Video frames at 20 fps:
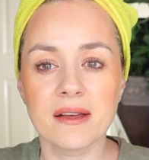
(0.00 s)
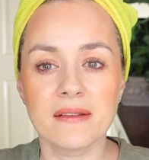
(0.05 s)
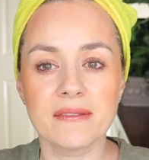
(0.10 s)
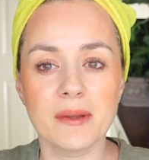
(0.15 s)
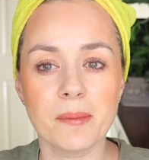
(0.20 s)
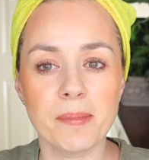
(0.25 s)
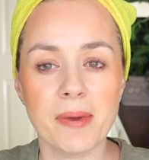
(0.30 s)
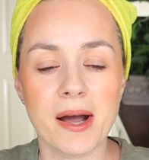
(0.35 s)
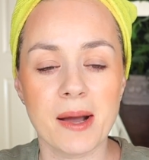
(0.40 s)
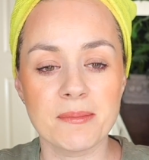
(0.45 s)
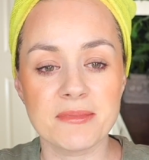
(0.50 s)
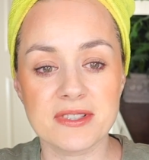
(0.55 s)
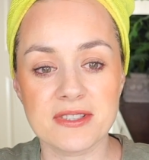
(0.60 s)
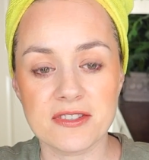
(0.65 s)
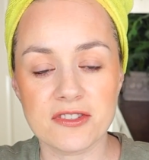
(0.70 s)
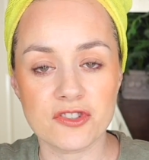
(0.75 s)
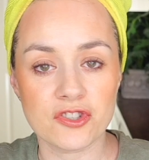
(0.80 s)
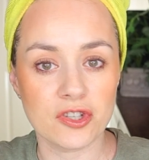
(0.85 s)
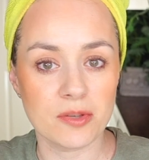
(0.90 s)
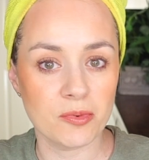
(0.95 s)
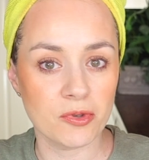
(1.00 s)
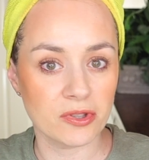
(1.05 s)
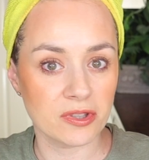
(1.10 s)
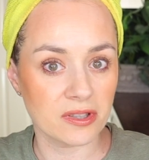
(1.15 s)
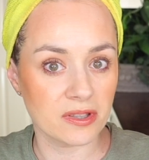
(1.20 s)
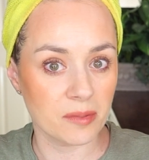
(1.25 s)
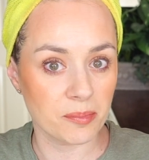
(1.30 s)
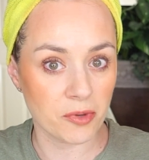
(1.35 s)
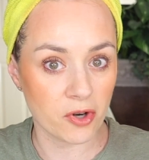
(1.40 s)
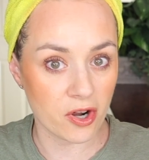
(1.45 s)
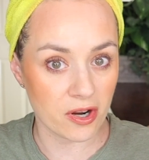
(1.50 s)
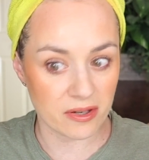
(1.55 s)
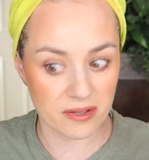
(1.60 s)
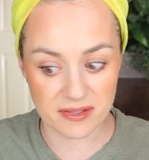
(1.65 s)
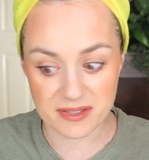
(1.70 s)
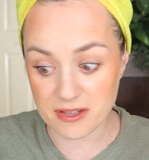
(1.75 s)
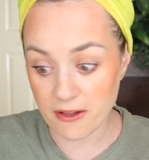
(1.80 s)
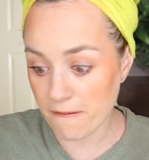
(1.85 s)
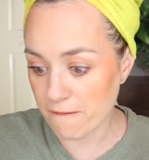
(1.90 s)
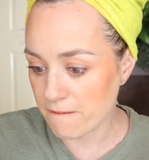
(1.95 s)
The pumps distribute the
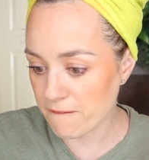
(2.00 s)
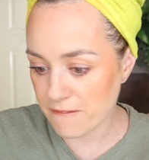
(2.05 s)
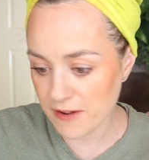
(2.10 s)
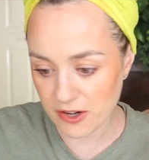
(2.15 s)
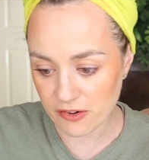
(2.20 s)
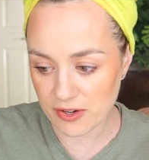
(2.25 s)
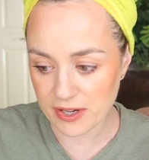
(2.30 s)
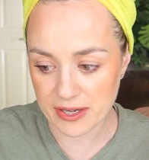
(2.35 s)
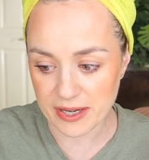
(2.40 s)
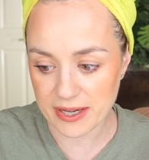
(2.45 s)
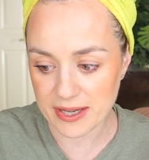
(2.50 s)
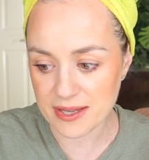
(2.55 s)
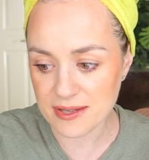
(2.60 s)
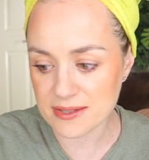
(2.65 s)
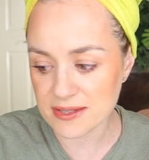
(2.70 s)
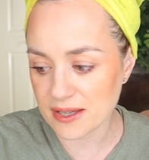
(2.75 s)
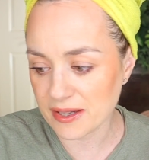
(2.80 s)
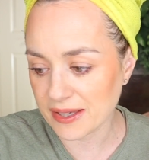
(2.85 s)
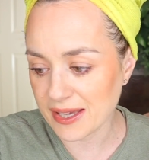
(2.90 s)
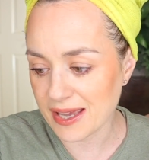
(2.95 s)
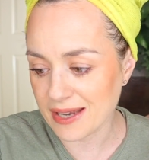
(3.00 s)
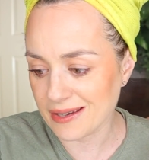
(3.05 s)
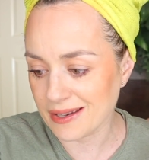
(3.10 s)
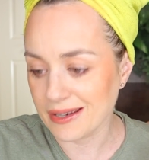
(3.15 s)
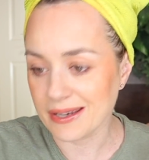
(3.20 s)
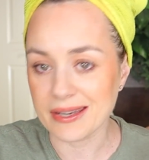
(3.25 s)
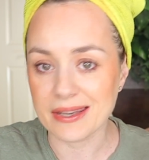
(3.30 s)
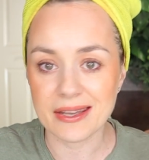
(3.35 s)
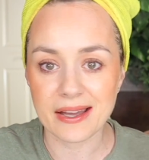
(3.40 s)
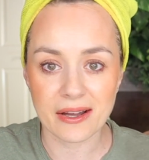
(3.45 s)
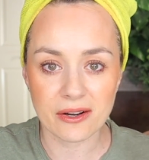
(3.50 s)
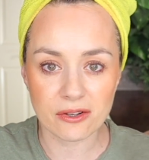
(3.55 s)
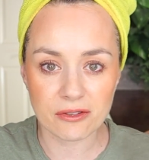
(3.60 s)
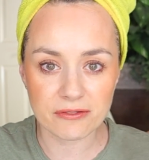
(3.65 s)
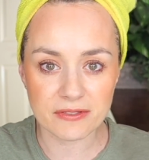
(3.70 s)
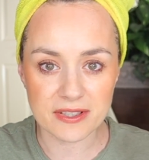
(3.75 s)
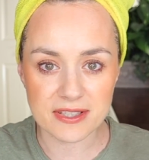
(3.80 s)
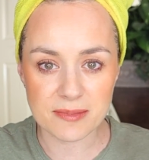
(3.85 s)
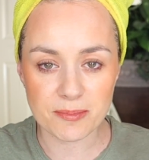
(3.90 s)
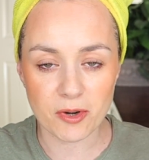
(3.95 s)
products very nice. Again, none of
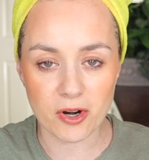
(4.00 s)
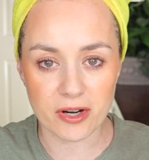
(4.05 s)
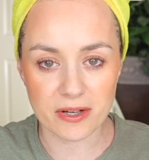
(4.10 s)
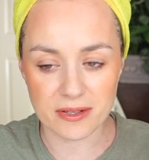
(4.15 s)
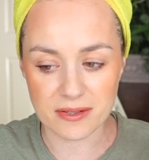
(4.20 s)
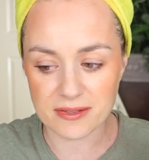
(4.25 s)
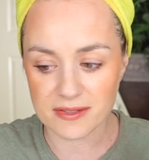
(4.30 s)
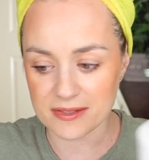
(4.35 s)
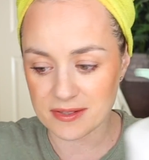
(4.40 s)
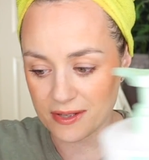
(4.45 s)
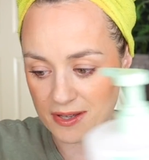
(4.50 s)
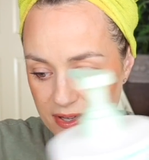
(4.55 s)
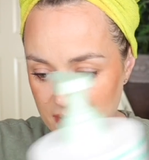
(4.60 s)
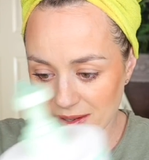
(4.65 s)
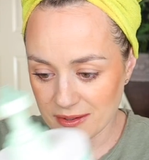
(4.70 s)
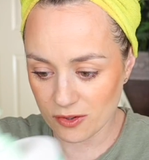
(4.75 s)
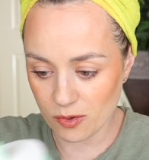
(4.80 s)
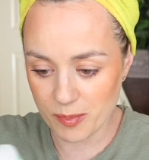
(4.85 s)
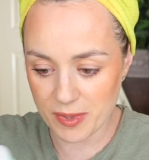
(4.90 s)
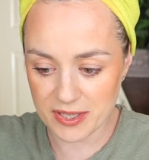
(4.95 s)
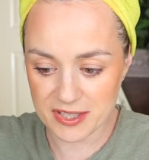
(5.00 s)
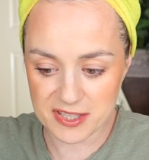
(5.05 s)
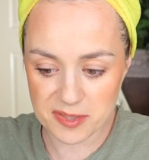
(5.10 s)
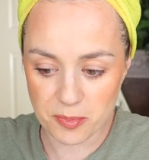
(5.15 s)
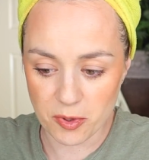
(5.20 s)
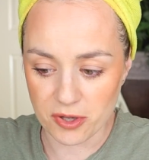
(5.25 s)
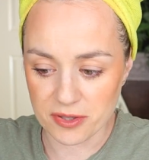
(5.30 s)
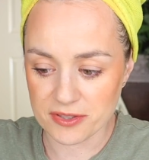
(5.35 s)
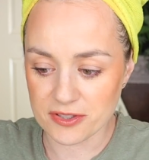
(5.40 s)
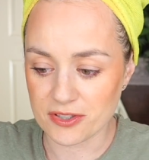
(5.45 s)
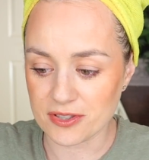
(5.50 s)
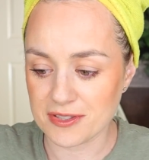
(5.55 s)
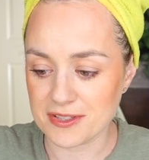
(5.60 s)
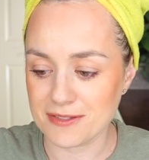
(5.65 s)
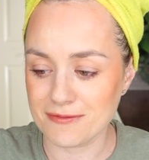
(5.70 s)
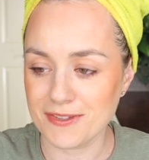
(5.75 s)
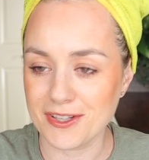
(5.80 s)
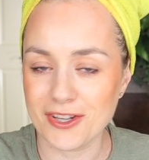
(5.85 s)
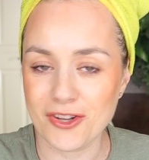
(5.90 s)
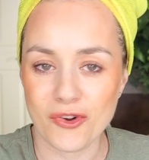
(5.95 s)
these products, nobody sponsored this
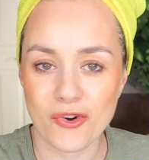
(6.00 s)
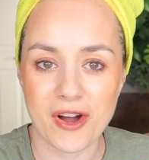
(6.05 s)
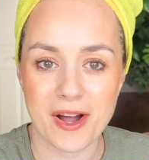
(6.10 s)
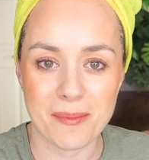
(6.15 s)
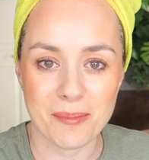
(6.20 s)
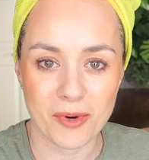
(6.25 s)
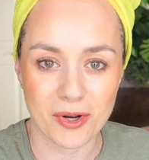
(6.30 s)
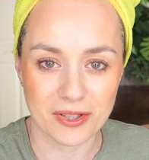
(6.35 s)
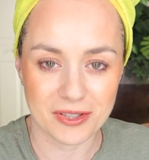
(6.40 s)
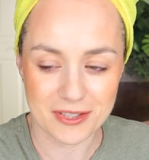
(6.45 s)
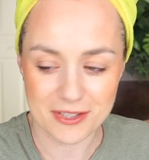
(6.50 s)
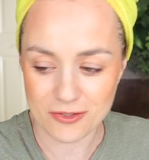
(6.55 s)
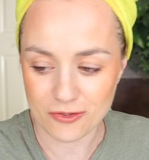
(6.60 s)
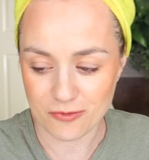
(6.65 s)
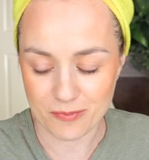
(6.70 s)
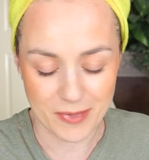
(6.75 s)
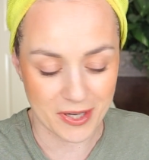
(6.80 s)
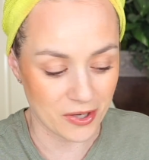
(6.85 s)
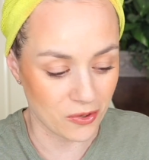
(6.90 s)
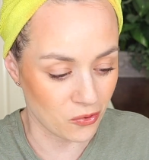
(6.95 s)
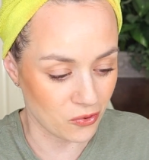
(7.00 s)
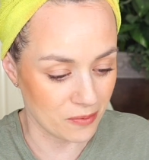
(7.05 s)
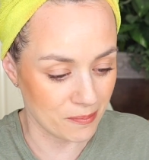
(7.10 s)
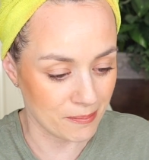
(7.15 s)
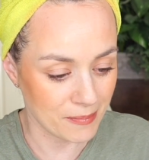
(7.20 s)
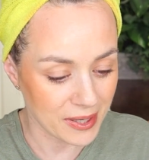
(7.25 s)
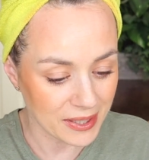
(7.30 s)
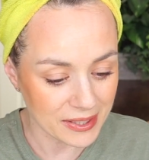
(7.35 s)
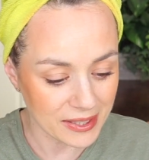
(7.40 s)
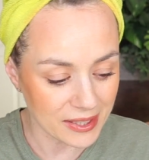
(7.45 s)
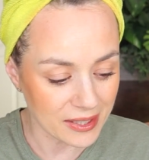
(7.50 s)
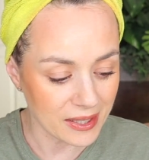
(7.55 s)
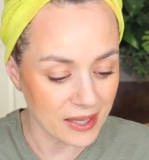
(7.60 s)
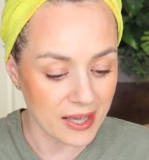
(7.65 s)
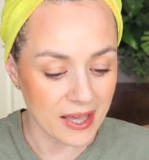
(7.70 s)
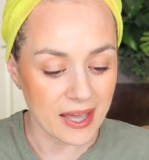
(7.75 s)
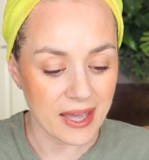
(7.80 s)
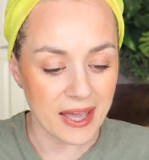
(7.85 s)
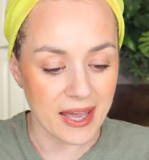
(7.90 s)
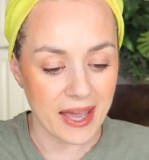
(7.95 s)
video. I bought this with my own money.
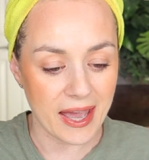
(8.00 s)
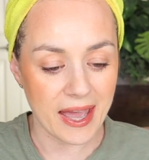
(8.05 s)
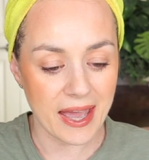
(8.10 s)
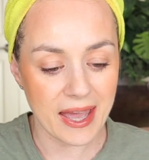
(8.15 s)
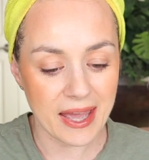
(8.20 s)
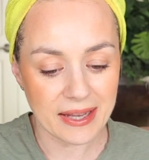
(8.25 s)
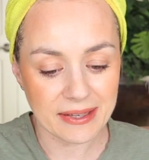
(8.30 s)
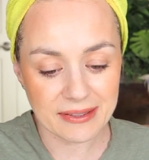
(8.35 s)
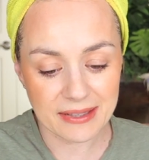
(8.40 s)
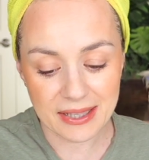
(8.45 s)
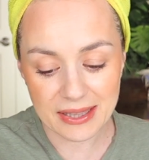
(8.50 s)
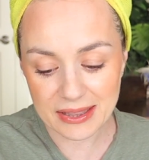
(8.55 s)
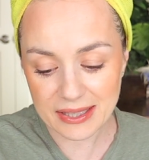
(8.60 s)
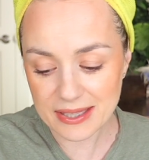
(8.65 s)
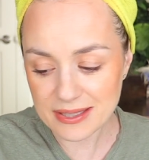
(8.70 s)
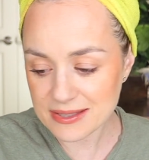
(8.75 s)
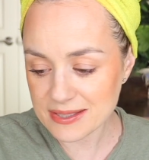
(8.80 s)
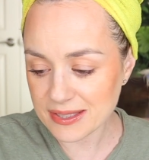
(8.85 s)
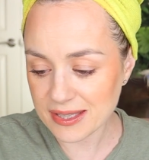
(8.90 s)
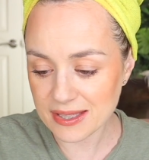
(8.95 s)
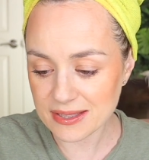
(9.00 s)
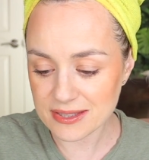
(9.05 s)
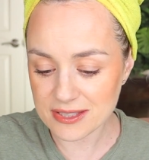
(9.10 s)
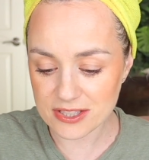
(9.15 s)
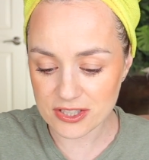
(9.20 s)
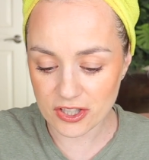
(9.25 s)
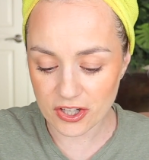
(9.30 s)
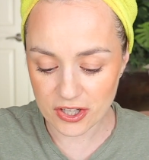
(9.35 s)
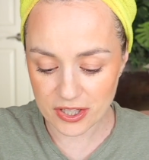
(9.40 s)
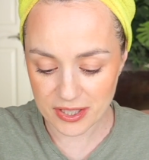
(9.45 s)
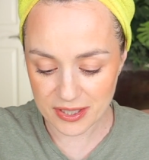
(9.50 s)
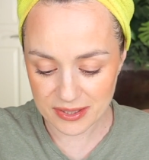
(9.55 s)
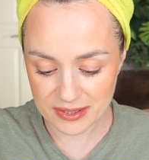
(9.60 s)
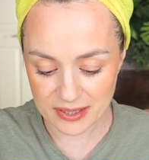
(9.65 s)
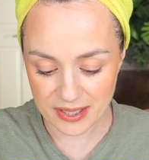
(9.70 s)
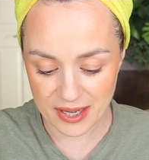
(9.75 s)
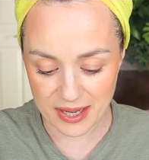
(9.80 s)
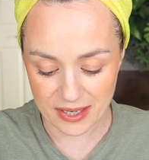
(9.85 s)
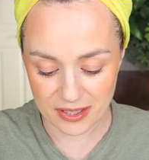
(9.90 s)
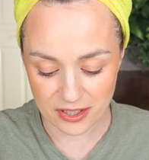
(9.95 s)
And let's get started
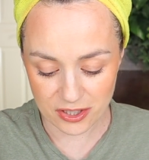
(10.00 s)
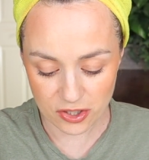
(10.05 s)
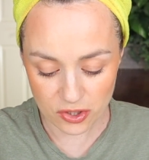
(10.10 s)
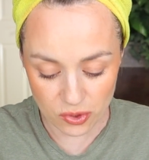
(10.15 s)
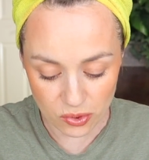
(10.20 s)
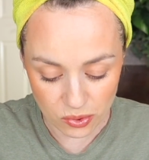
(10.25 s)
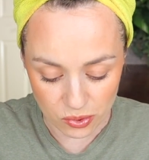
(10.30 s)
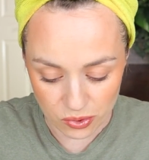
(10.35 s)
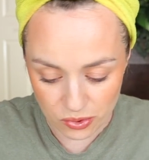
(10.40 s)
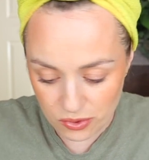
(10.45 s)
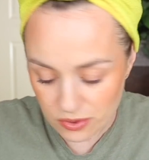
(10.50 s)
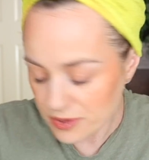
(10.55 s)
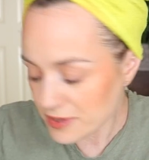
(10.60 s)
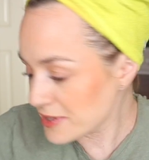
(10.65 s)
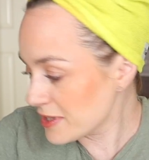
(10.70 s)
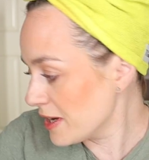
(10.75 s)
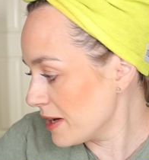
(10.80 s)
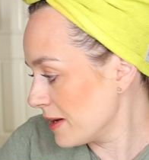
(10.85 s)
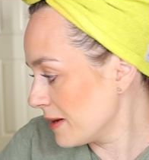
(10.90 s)
and use